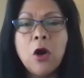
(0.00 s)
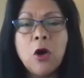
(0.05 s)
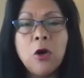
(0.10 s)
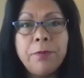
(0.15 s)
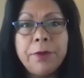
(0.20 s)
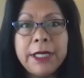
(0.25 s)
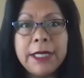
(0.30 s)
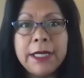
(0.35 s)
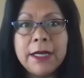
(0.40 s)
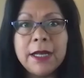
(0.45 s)

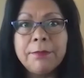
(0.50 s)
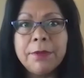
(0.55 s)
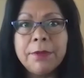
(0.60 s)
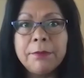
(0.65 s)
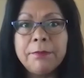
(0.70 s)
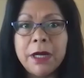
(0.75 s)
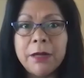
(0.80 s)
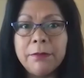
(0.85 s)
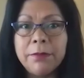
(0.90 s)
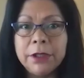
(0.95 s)
opening
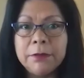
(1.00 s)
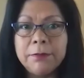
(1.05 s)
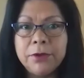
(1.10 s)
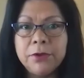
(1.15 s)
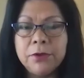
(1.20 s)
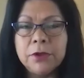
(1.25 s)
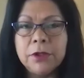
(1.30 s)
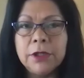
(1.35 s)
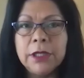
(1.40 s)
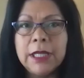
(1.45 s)
up a public
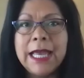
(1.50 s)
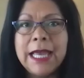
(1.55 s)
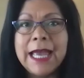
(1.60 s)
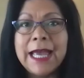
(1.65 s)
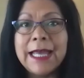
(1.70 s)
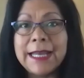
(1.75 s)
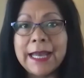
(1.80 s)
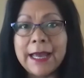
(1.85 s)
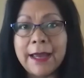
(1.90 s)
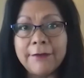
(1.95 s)
pool
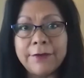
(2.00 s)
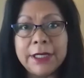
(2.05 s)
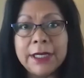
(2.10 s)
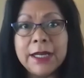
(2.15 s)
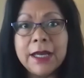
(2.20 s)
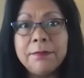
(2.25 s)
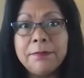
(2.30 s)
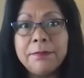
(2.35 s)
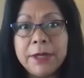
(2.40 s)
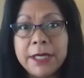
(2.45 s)
and
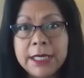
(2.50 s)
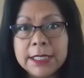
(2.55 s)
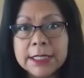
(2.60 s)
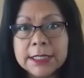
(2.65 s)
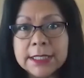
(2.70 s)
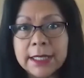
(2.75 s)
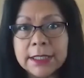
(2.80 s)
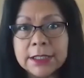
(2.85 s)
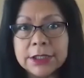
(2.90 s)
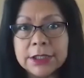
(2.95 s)
having a
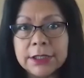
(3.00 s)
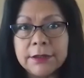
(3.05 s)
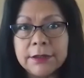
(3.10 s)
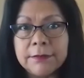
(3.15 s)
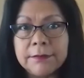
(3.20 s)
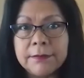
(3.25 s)
P section.